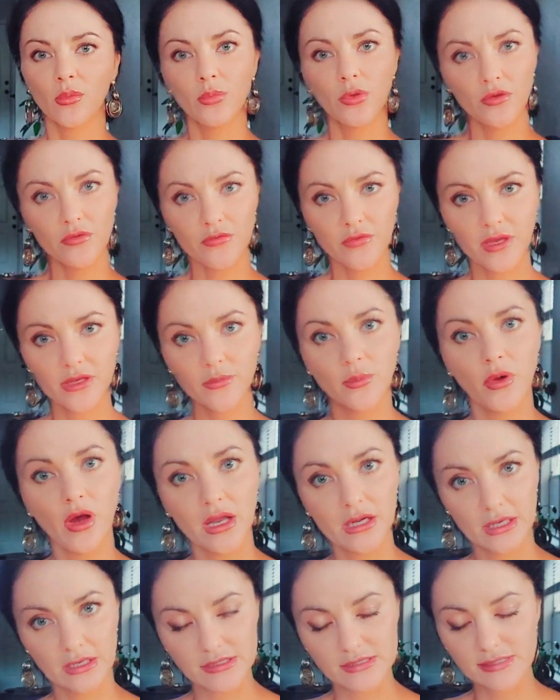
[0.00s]
perfect
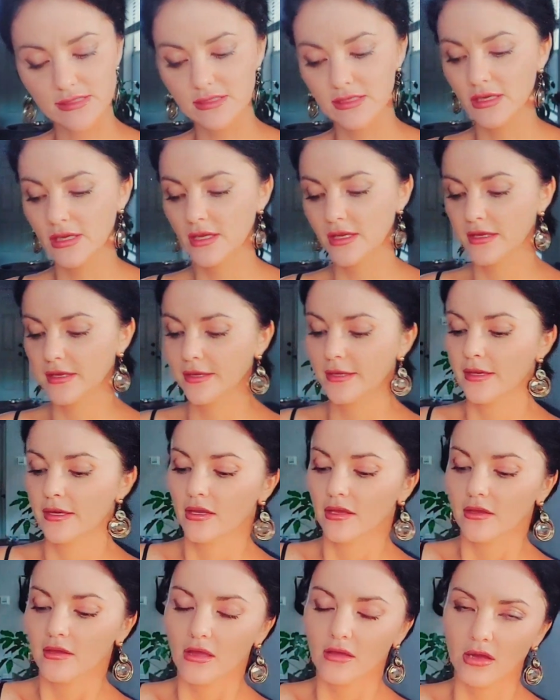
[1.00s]
bodies.
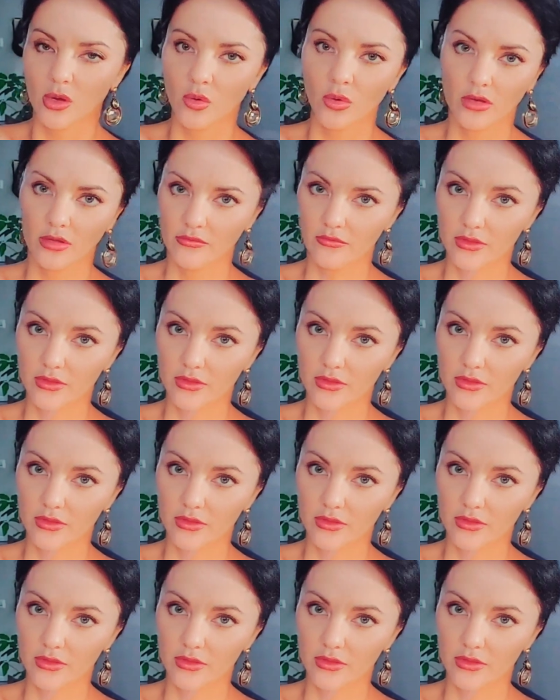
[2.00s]
Our